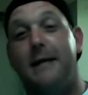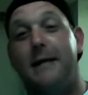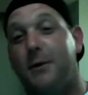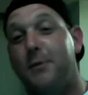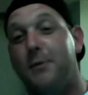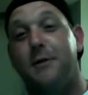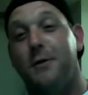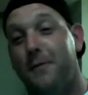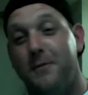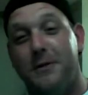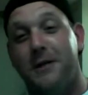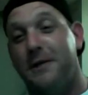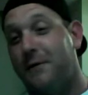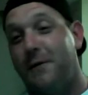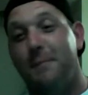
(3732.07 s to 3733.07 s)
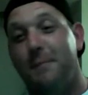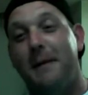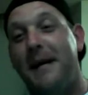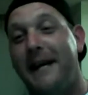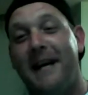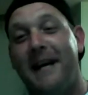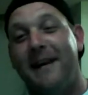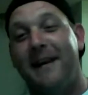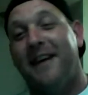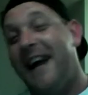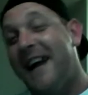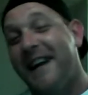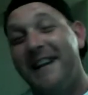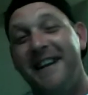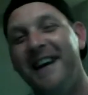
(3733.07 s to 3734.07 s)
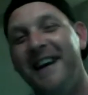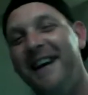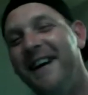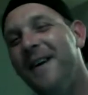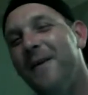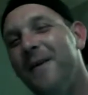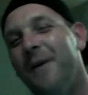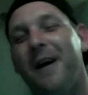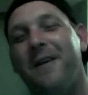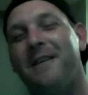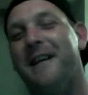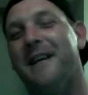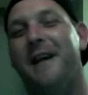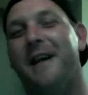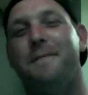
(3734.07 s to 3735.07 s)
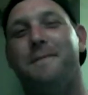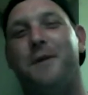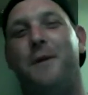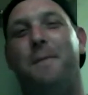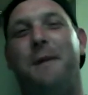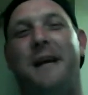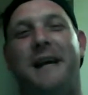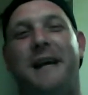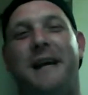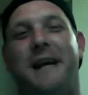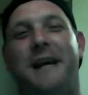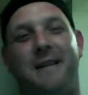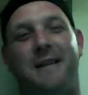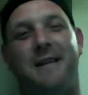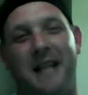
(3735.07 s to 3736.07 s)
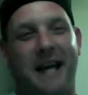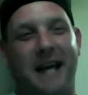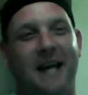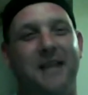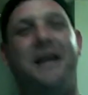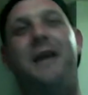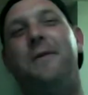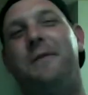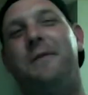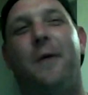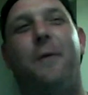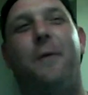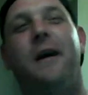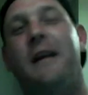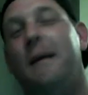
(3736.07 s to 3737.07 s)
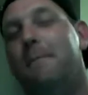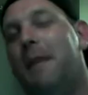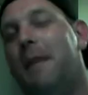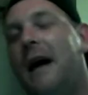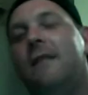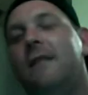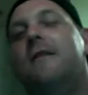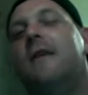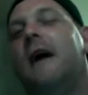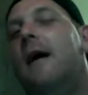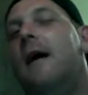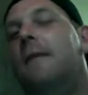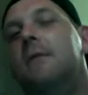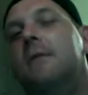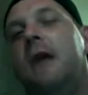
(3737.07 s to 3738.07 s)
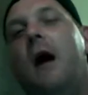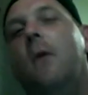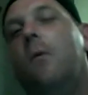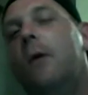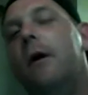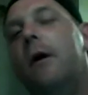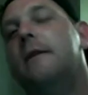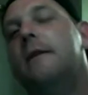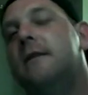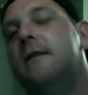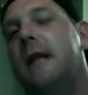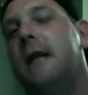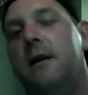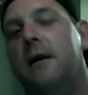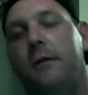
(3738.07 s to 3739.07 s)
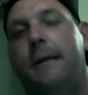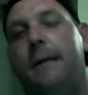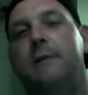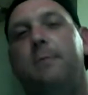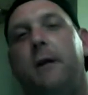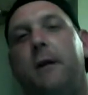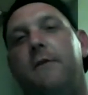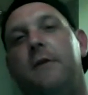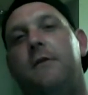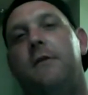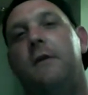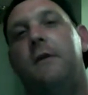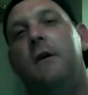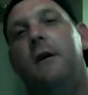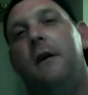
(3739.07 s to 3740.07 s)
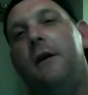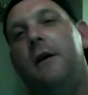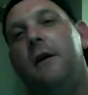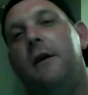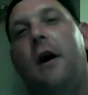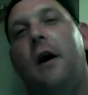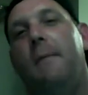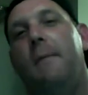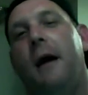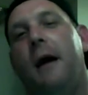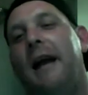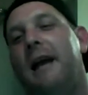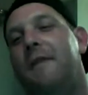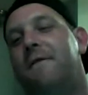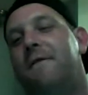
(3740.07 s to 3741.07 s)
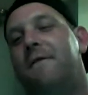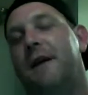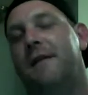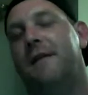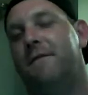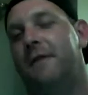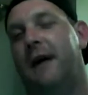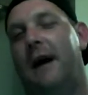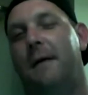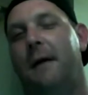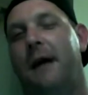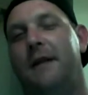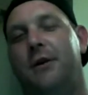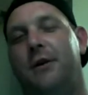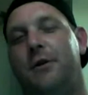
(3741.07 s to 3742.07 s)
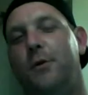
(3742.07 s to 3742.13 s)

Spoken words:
tutu just for me in her head, walking it up to me, and she's like, here you go, you got to wear it. And I'm like, look, I'm not wearing this thing on the baseball field. I'm like, if do you